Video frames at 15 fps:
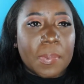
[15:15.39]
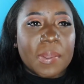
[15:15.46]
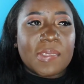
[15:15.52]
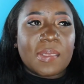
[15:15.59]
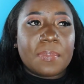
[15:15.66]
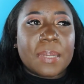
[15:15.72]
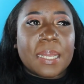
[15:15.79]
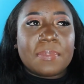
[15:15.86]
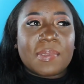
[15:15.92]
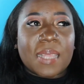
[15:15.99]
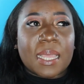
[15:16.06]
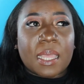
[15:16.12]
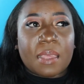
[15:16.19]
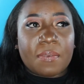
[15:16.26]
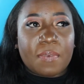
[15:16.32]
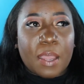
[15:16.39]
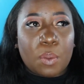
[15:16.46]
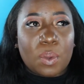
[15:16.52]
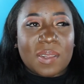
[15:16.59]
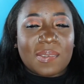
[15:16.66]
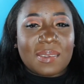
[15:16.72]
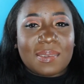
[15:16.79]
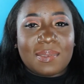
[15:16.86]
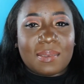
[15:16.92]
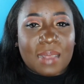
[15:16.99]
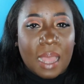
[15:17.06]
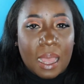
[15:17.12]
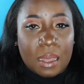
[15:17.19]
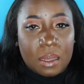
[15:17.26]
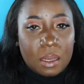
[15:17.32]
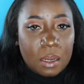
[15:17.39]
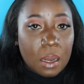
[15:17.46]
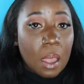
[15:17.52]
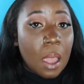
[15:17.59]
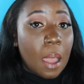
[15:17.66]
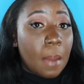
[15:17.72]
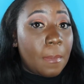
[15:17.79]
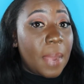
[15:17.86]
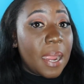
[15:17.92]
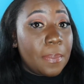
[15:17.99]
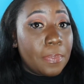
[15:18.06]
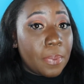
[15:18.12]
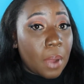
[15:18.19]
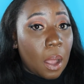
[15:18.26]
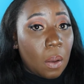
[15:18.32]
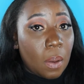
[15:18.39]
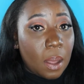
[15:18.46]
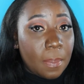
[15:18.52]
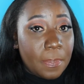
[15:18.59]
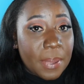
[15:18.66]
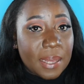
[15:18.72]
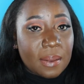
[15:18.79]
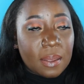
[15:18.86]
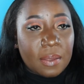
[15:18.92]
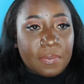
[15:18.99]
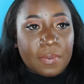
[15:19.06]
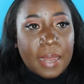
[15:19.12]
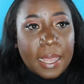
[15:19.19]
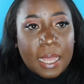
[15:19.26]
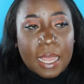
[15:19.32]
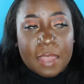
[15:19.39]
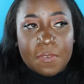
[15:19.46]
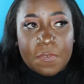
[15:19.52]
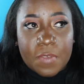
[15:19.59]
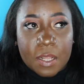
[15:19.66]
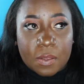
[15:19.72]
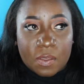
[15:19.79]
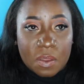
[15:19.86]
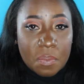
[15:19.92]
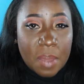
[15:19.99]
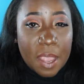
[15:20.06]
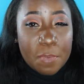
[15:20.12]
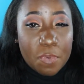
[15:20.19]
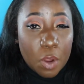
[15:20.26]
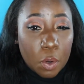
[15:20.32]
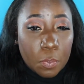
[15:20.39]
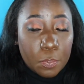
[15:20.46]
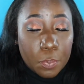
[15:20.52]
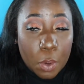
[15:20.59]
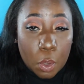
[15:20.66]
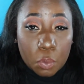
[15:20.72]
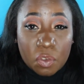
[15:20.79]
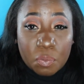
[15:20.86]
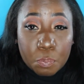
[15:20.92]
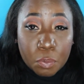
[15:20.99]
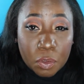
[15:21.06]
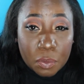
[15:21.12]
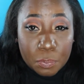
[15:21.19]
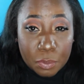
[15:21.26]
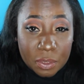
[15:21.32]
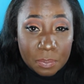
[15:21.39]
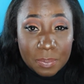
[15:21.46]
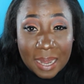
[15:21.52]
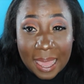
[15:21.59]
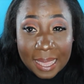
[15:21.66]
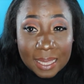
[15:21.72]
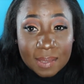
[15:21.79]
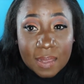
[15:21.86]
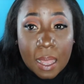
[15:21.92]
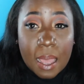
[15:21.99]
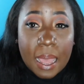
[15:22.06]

but sometimes like if I want to darken my brow a bit, if like I filled in my brows pretty light,